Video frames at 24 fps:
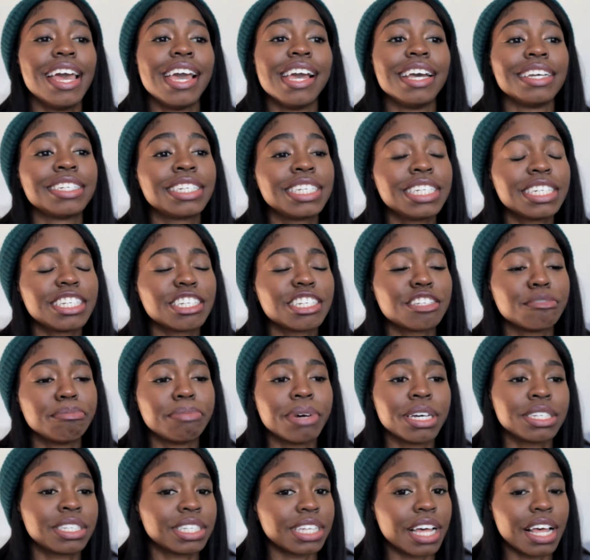and she just
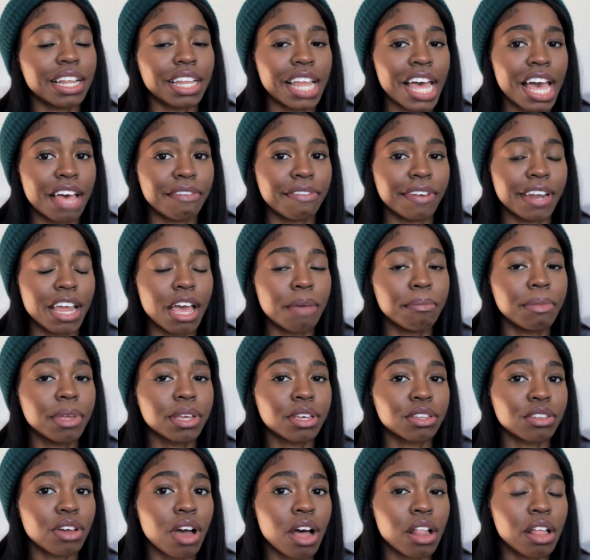bust out laughing at me
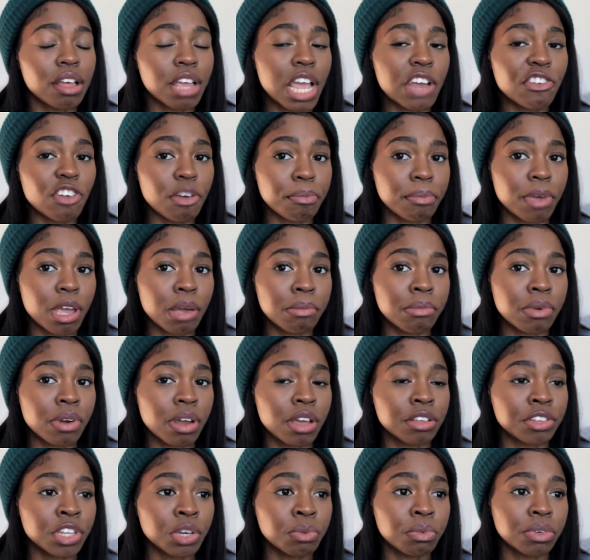because all I can remember
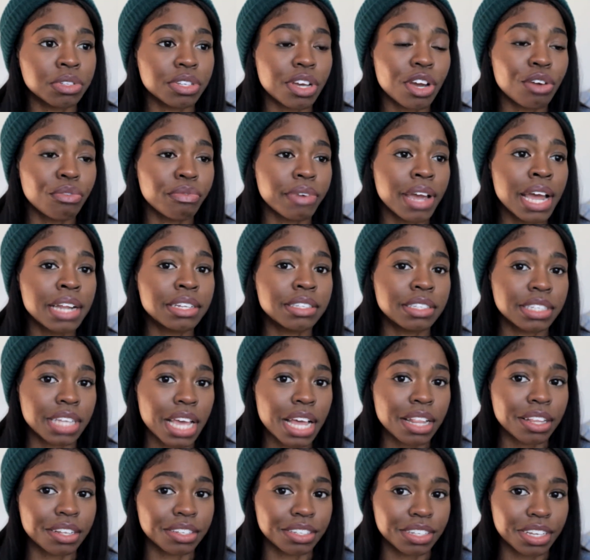is it was a red
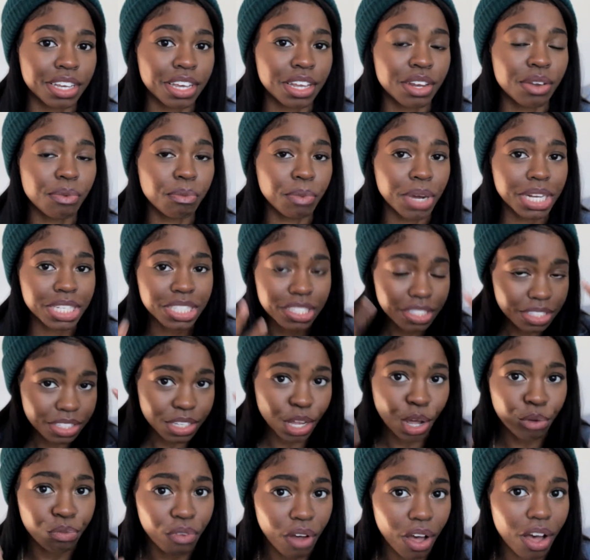skeleton with
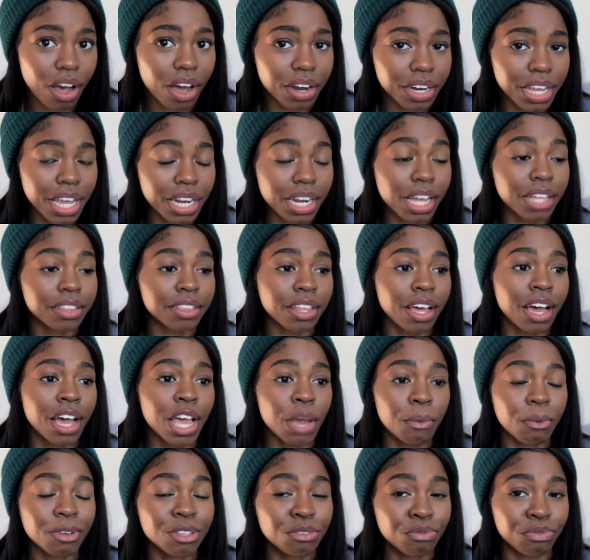stuff on it and I thought
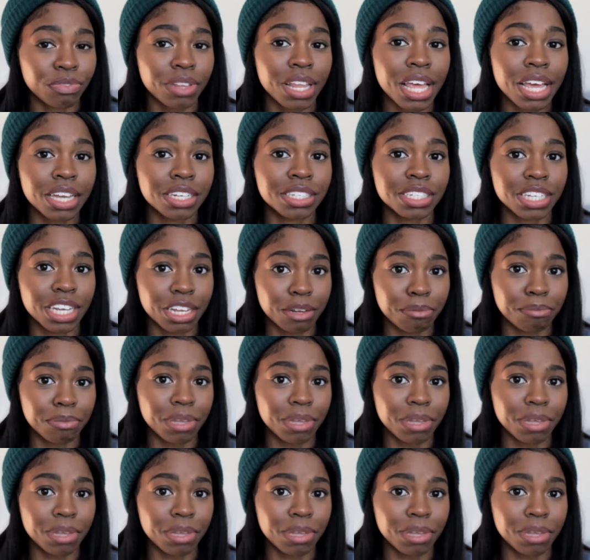it was flesh and